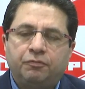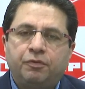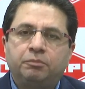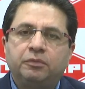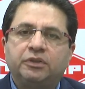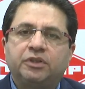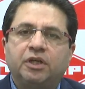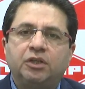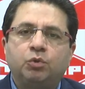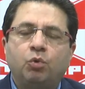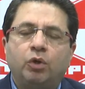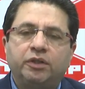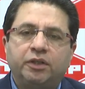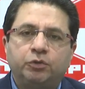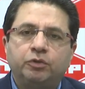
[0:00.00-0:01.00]
from the third
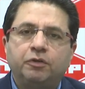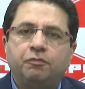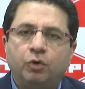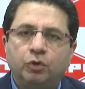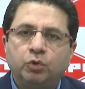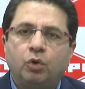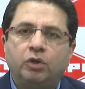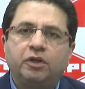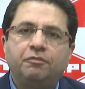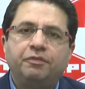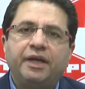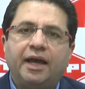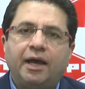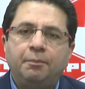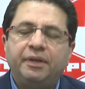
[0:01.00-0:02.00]
quarter to the fourth quarter,
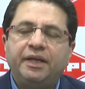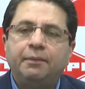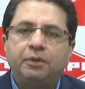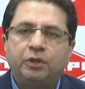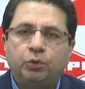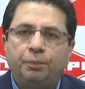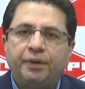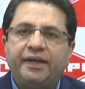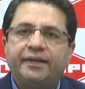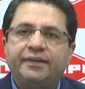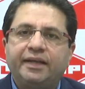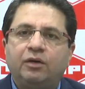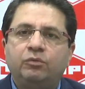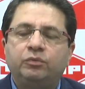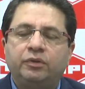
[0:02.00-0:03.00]
we have been able to bring
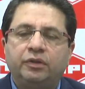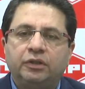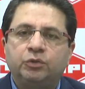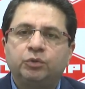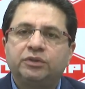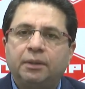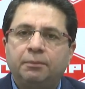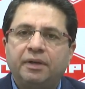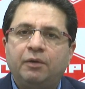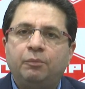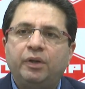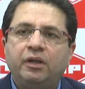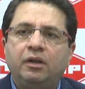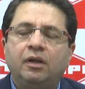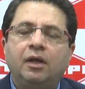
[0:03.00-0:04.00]
it down to some
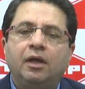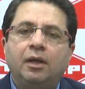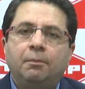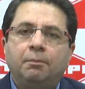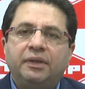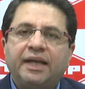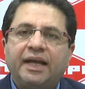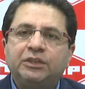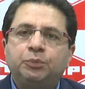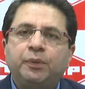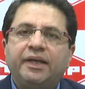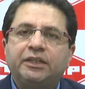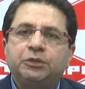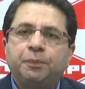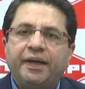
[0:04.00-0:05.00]
level. But as
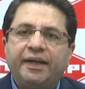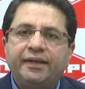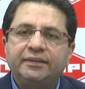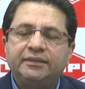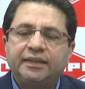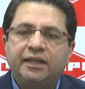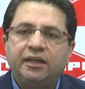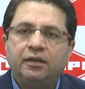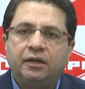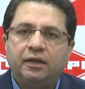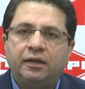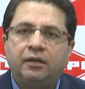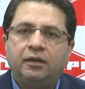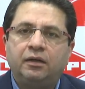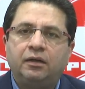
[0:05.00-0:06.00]
we are experiencing
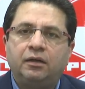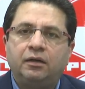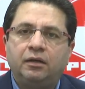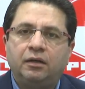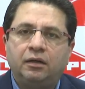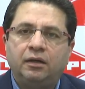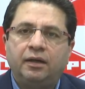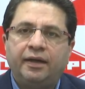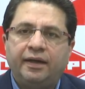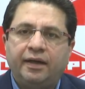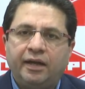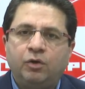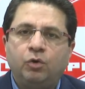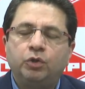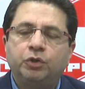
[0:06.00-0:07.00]

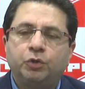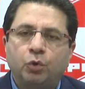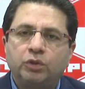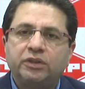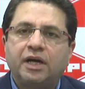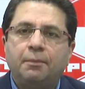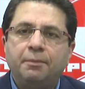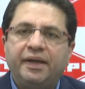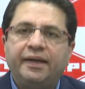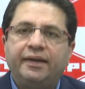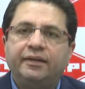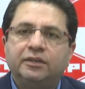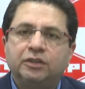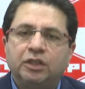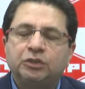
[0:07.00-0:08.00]
a good growth coming
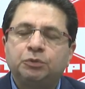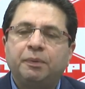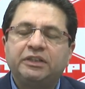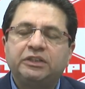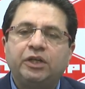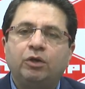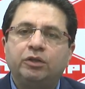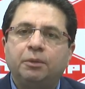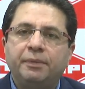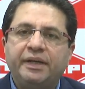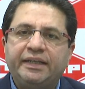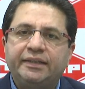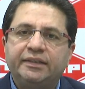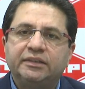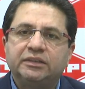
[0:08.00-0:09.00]
in, especially on the
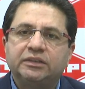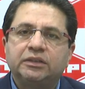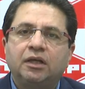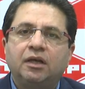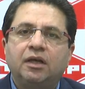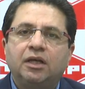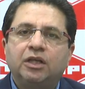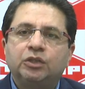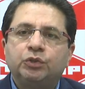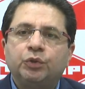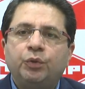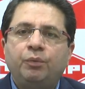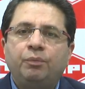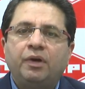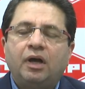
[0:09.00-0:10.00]
meters,
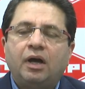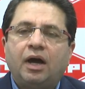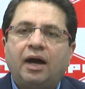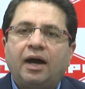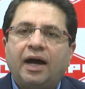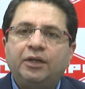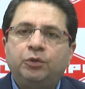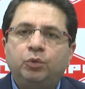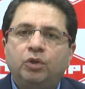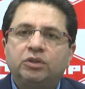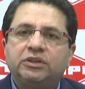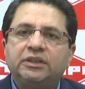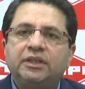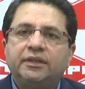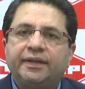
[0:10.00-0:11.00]
so I do
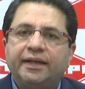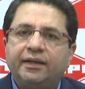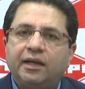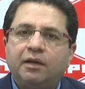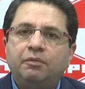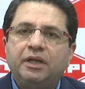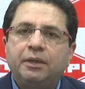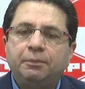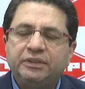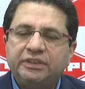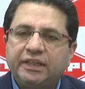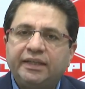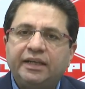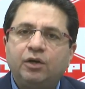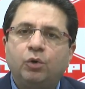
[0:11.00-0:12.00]
not see the debt level
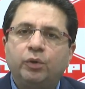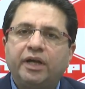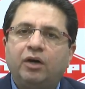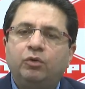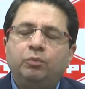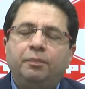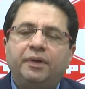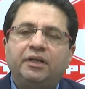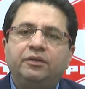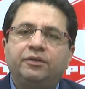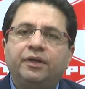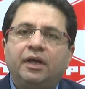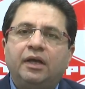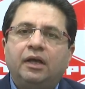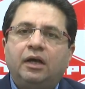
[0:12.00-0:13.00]
immediately go down.
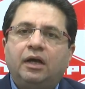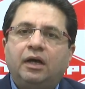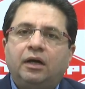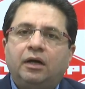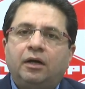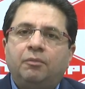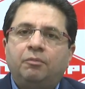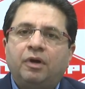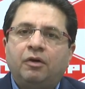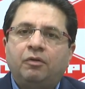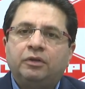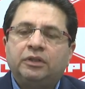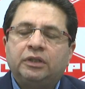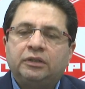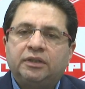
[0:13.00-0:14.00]
But
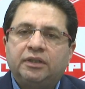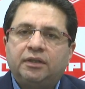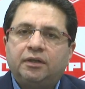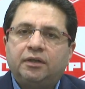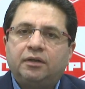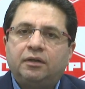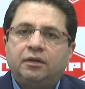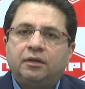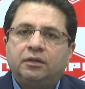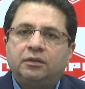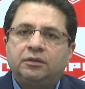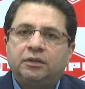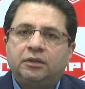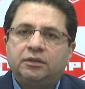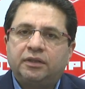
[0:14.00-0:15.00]

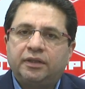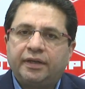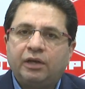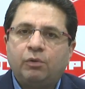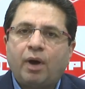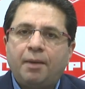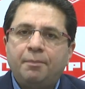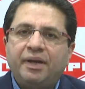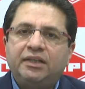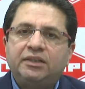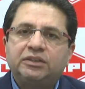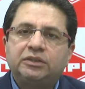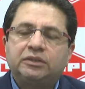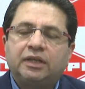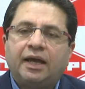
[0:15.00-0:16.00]
the
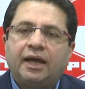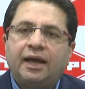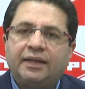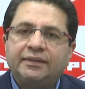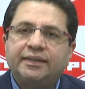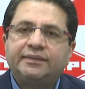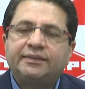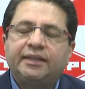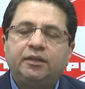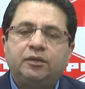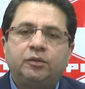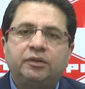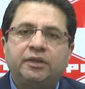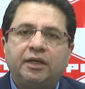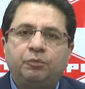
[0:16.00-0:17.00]
requirements, as I
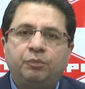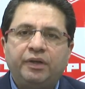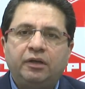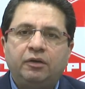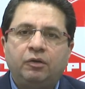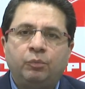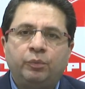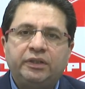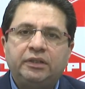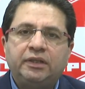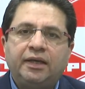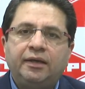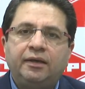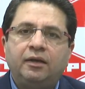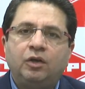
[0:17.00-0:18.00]
said, that with
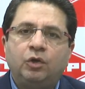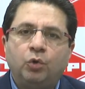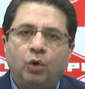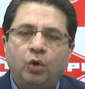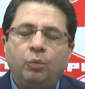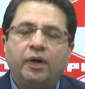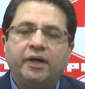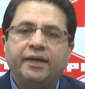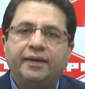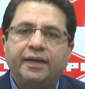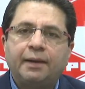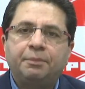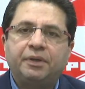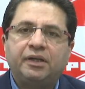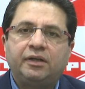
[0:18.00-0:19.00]
the lower
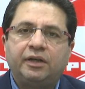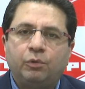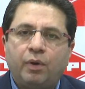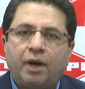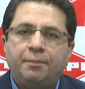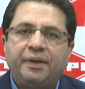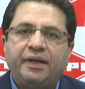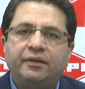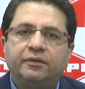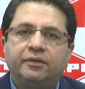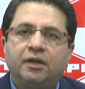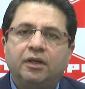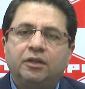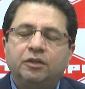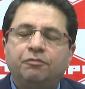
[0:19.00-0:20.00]
working capital requirement,
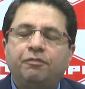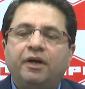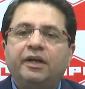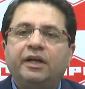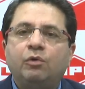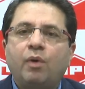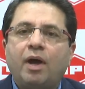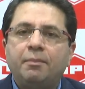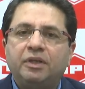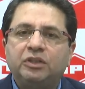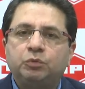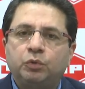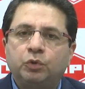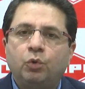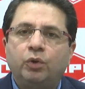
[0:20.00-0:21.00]
the fund
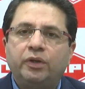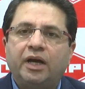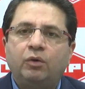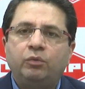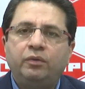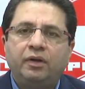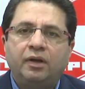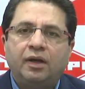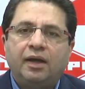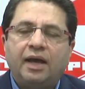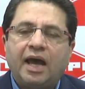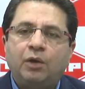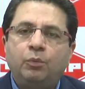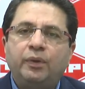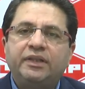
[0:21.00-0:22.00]
requirements would go down,
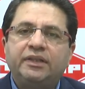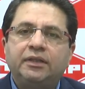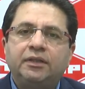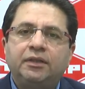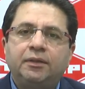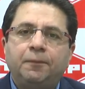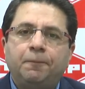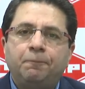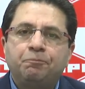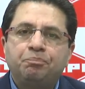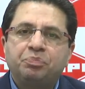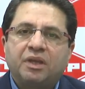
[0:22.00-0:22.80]
and with the